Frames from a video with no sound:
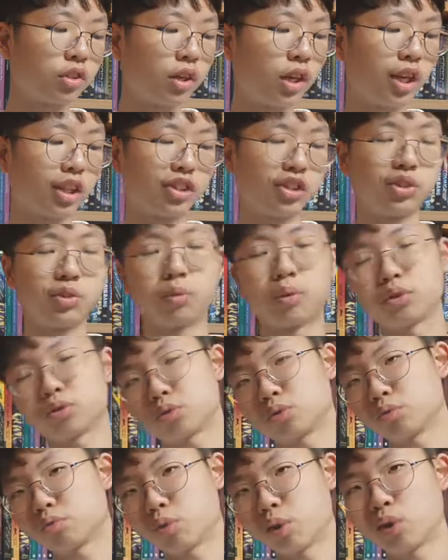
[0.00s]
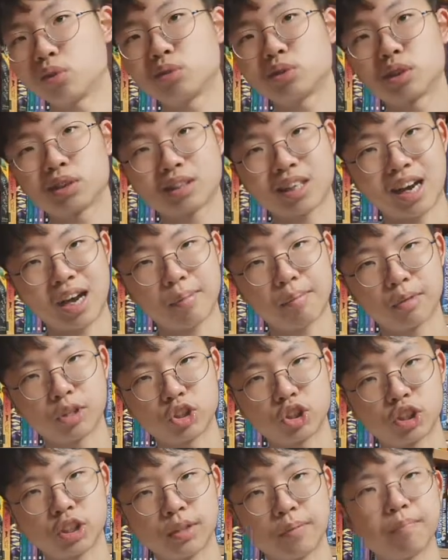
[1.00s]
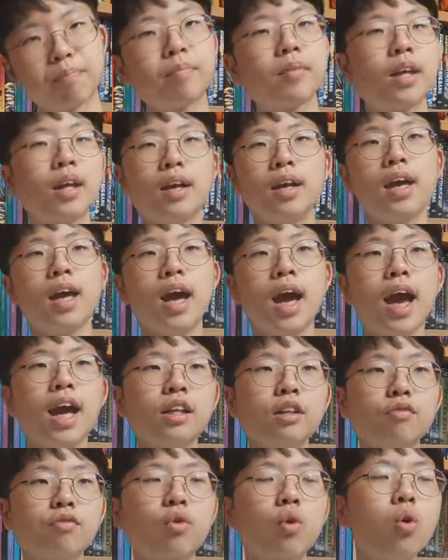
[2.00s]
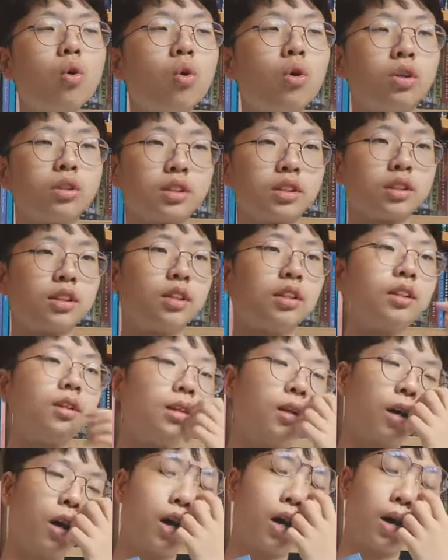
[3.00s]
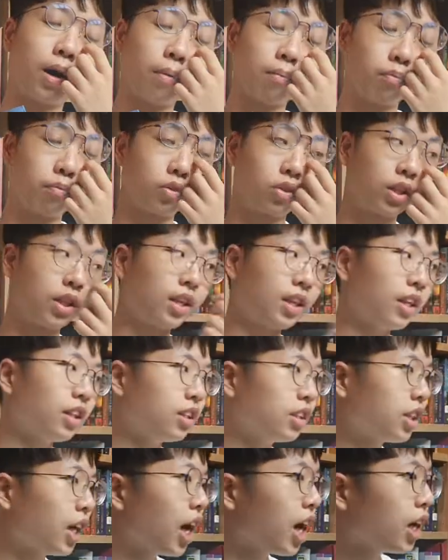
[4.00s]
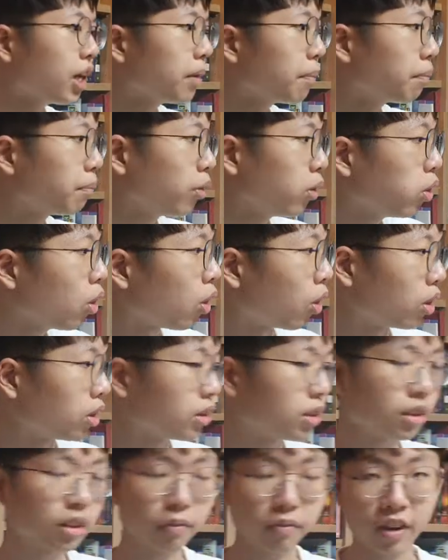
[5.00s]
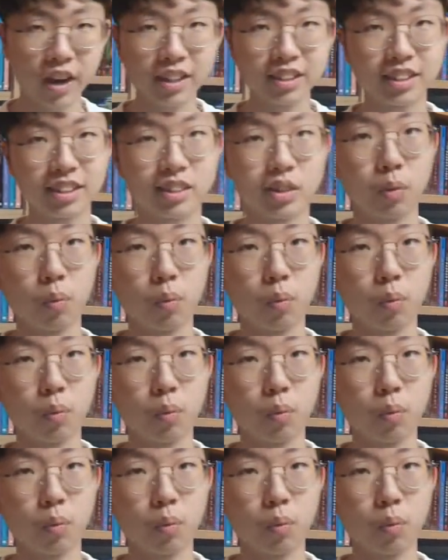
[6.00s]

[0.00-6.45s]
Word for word: H.G. Wells, who wrote The Time Machine. And of course, um, the entire plot devised in the